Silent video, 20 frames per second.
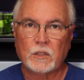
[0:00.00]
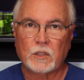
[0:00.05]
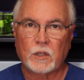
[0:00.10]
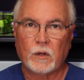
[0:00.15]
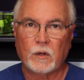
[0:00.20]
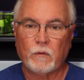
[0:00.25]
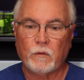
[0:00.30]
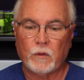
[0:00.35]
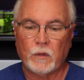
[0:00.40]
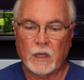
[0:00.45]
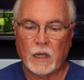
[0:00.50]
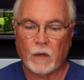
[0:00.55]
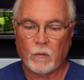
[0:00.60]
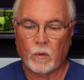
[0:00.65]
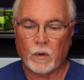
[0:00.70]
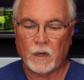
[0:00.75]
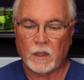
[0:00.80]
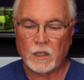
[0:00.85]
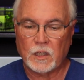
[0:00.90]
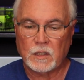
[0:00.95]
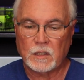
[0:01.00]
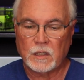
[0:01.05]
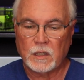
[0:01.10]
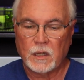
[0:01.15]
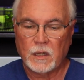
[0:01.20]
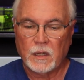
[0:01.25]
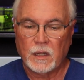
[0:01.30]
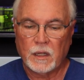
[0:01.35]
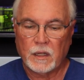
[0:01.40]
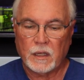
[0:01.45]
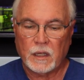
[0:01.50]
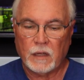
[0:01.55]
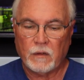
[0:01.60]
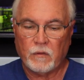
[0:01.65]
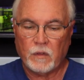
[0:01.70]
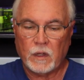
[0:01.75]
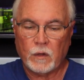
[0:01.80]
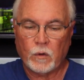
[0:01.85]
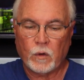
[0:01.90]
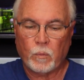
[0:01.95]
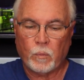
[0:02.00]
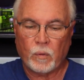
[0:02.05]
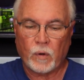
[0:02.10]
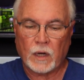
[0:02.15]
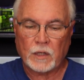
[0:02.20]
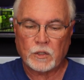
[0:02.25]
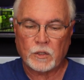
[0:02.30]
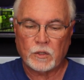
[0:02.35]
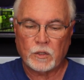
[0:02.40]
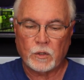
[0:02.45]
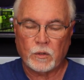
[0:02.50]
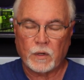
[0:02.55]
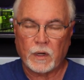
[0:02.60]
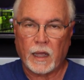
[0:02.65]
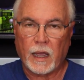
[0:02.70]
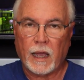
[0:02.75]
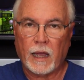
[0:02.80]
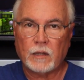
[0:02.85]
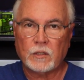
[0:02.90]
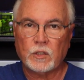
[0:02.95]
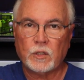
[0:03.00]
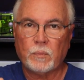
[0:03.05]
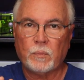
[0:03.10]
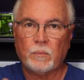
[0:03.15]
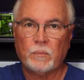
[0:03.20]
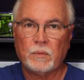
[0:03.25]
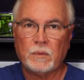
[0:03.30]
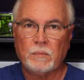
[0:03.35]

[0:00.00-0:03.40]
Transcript: So if you get one of these, give equal pressure to it as you